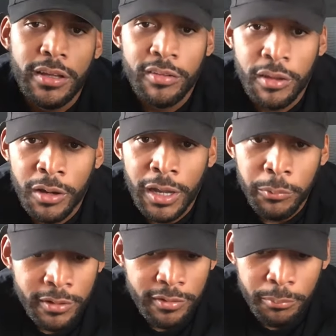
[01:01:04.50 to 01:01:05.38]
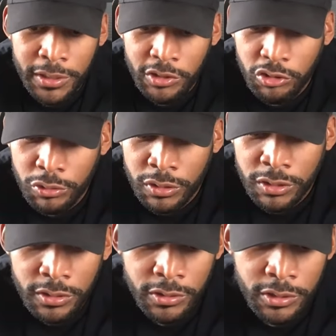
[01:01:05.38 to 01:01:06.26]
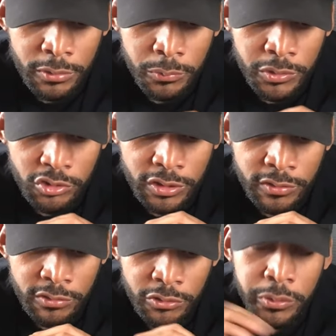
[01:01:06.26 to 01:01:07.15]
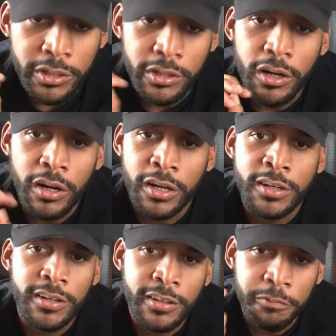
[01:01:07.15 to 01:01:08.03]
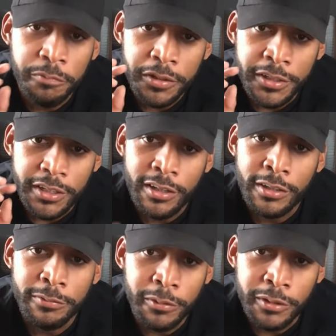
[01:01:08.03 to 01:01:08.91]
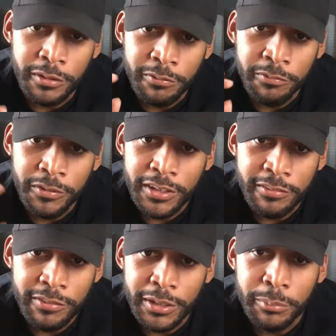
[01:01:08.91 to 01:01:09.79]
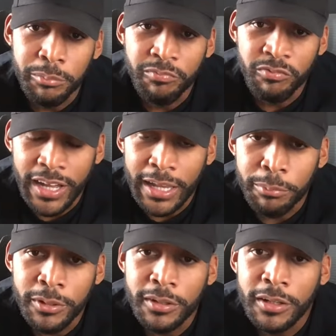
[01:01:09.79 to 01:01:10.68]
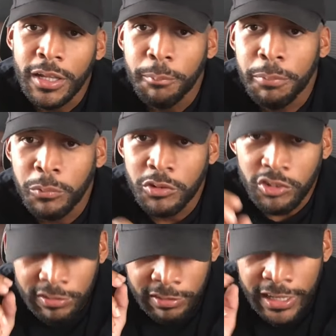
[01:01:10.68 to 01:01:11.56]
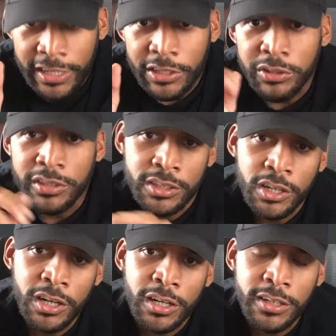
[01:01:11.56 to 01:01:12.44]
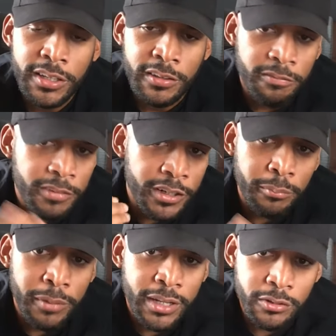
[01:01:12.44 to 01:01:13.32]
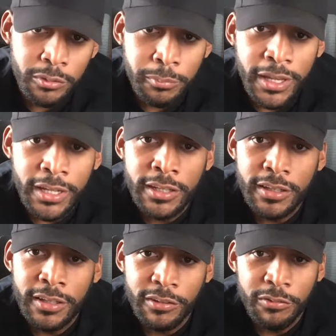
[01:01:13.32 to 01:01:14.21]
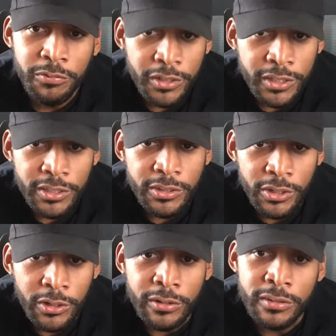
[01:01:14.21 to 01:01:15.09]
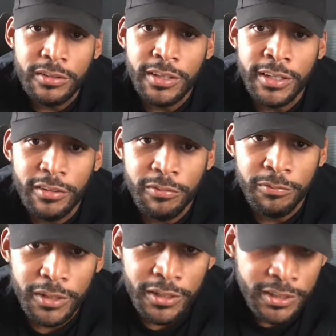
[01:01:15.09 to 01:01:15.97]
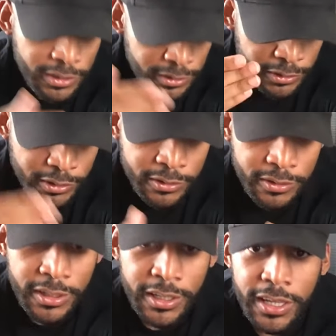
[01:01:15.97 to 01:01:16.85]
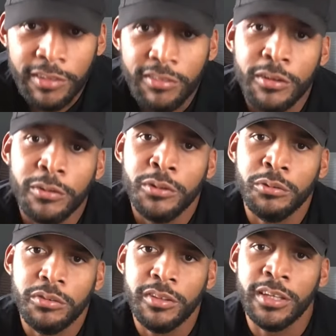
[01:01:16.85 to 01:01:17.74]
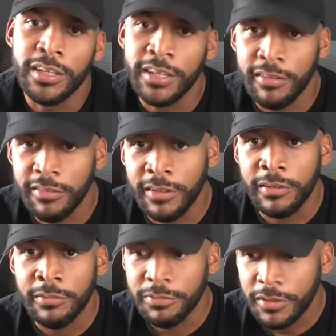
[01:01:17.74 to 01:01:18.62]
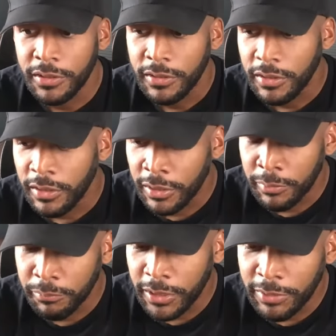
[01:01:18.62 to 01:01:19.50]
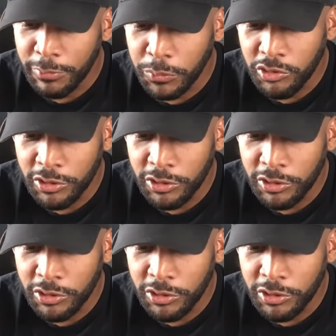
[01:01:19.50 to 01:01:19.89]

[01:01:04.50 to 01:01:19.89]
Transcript: So I wanted to make sure, you know, when she's doing her art, it's very colorful and it's very, very vibrant. But when she's not doing her art, it's very monochromatic and it's very dull and it's very, you know, and so you see hints of even when